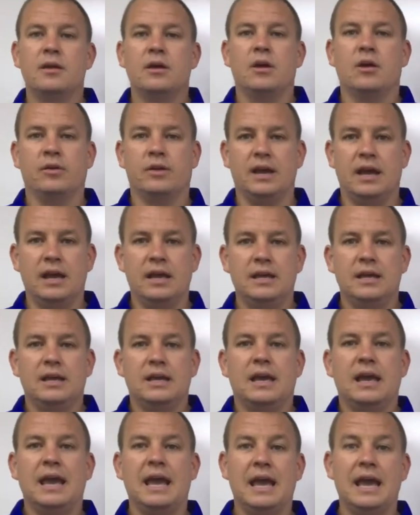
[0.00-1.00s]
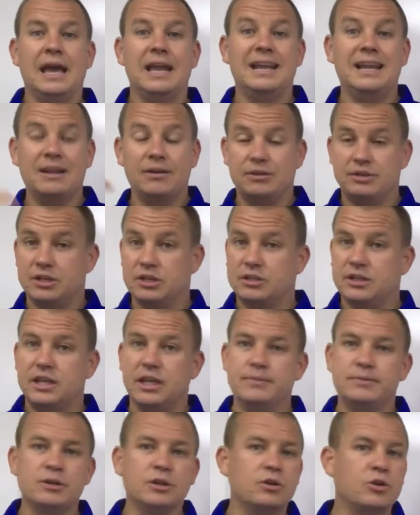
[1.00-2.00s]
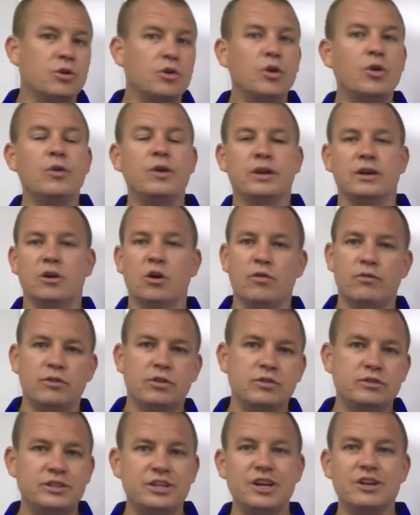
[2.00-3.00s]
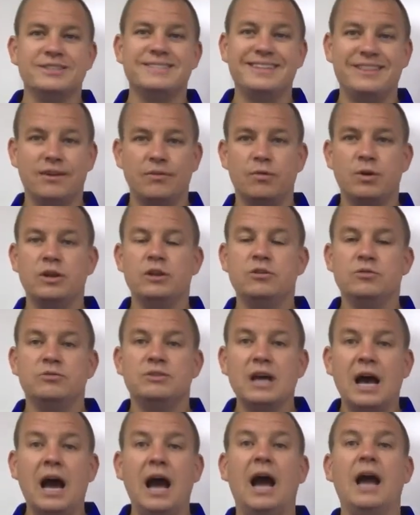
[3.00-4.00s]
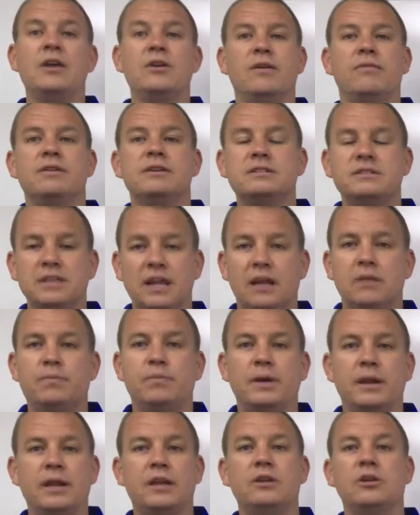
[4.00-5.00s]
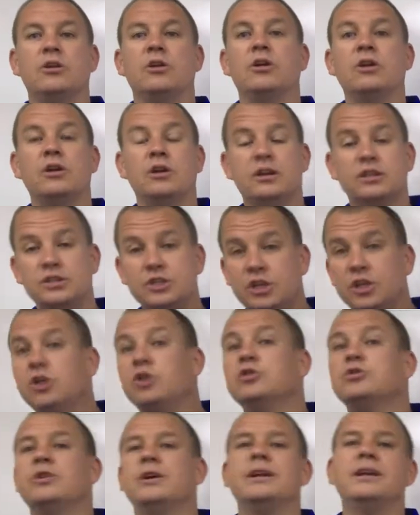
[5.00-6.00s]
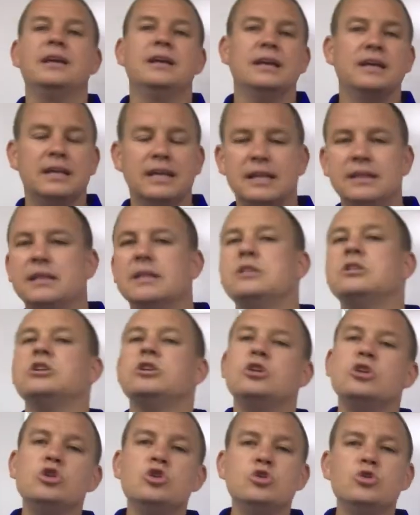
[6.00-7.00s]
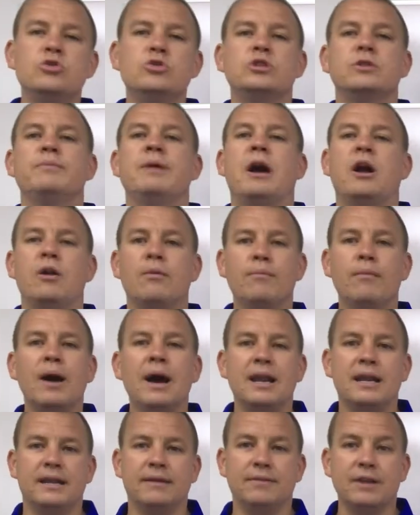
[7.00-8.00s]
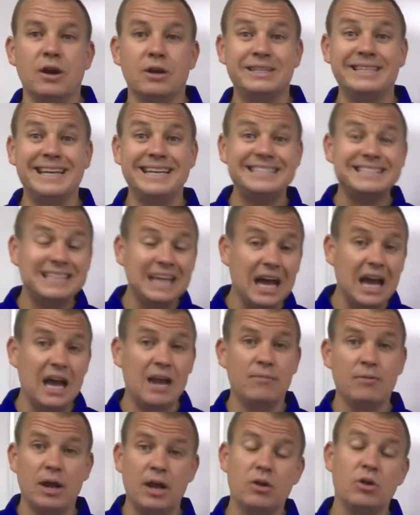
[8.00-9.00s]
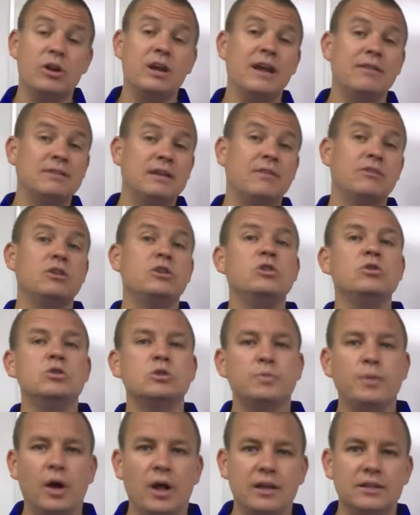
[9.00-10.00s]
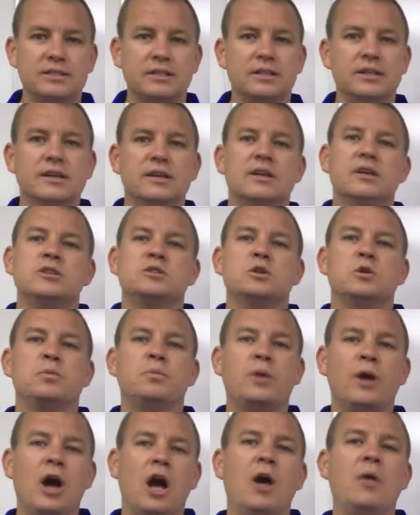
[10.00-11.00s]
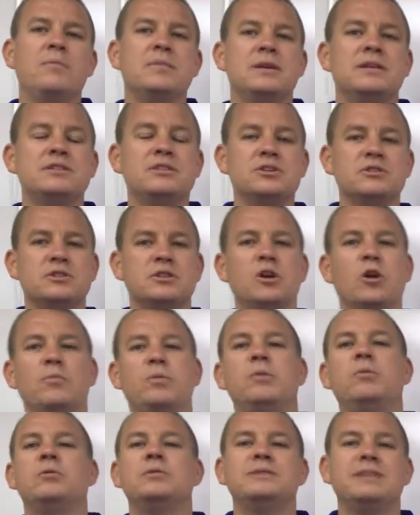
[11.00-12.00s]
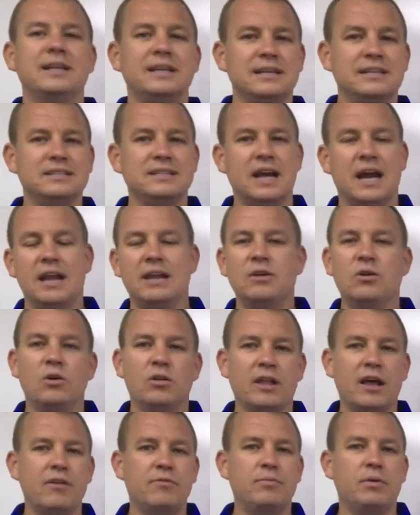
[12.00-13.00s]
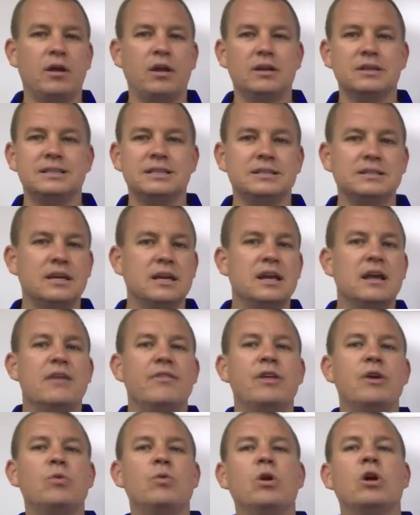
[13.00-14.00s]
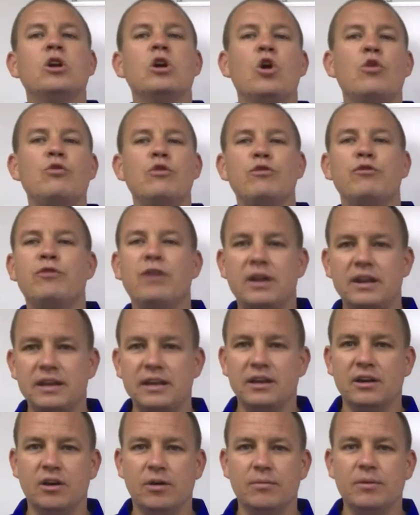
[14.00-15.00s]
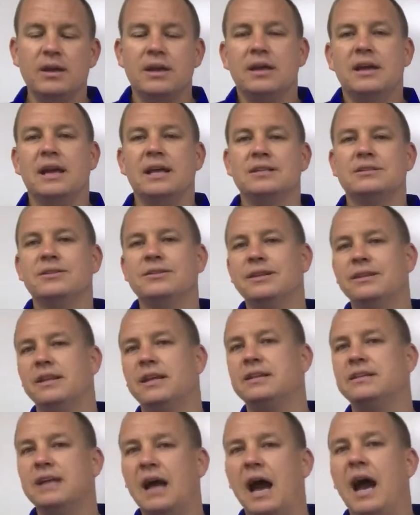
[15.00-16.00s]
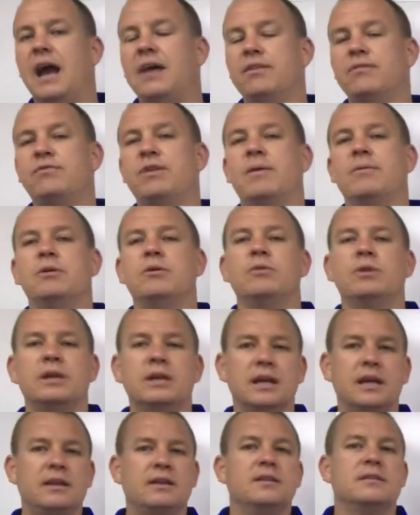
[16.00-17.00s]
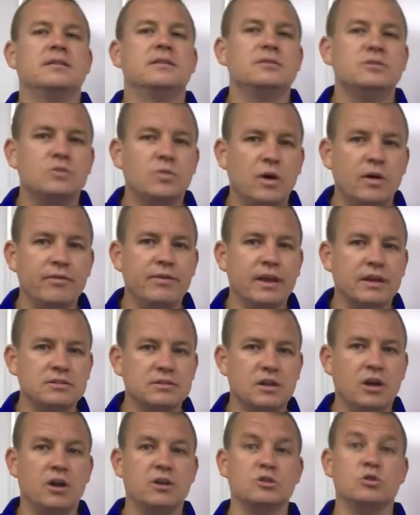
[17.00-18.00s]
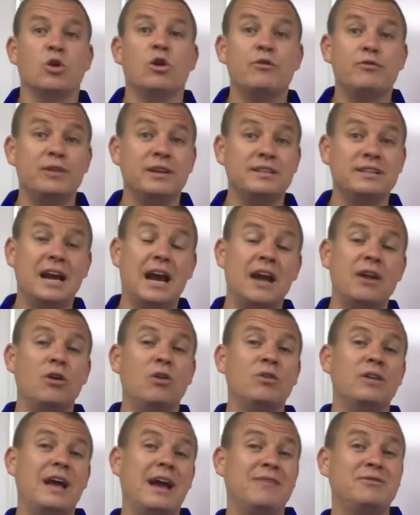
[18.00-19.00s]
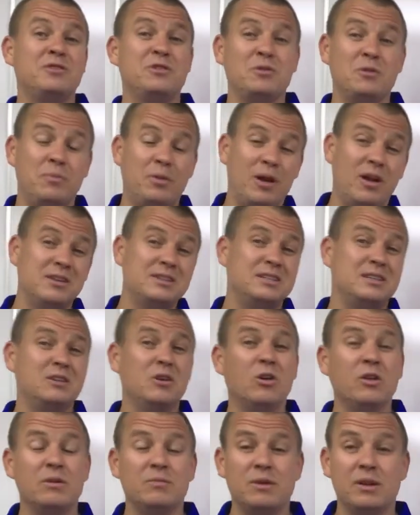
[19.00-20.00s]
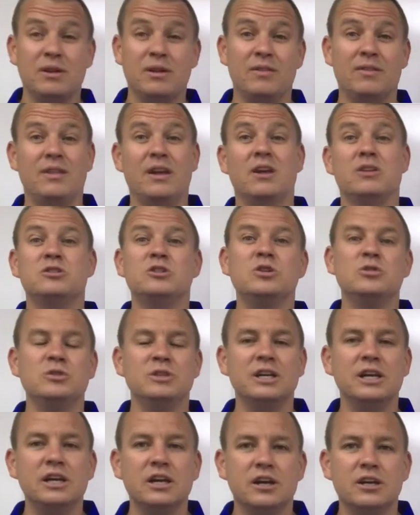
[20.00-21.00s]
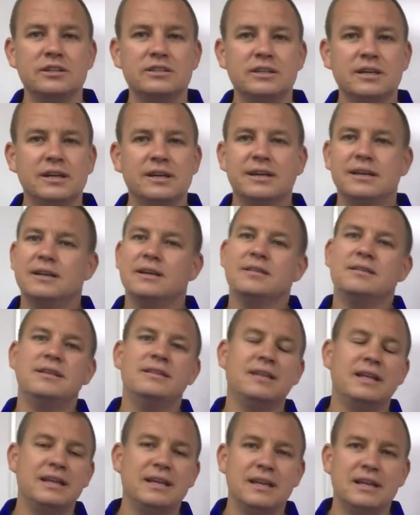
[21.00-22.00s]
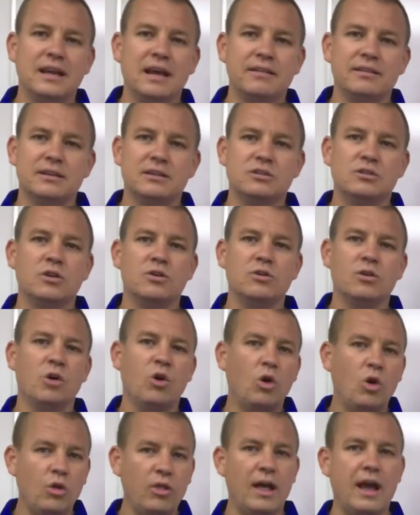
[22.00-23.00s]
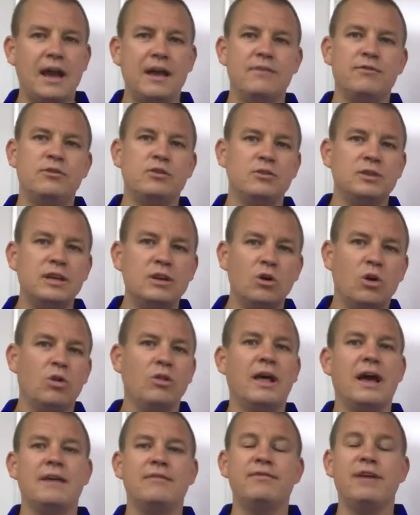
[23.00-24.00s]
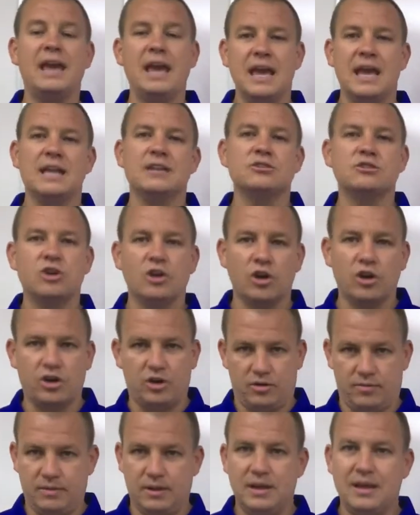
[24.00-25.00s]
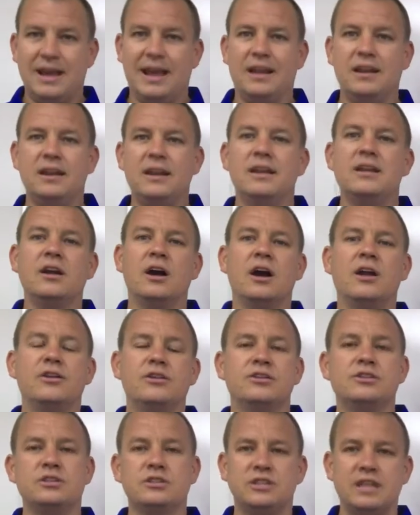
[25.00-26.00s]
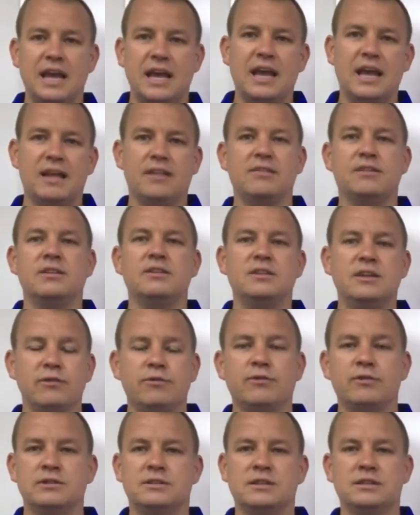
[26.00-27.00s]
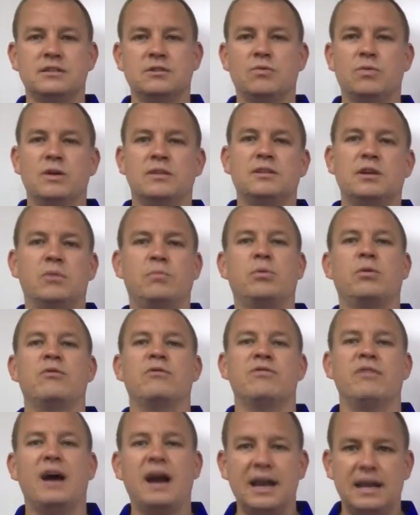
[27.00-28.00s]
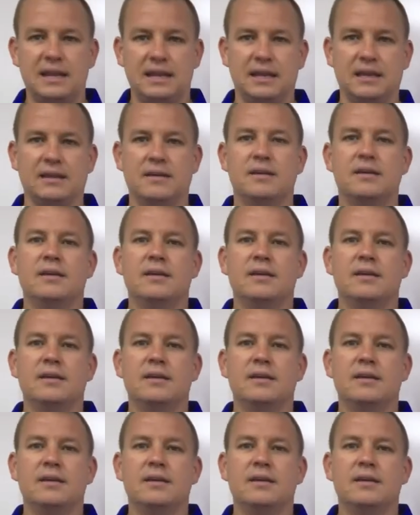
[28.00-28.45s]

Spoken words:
Okay? And it just keeps accruing over those years. And then when you die, you have this death benefit, your children get this huge amount of money. Now, it takes time, right? Or you have to have a huge policy. So the problem is, years ago, people were taking tiny whole life policies. They weren't overfunding them. And so then they die and the family would get $12,000. Or if they died only after the policy had only been there 2 years, then they get nothing. So whole life, you need whole life and term. And you need to understand the differences in what they're providing.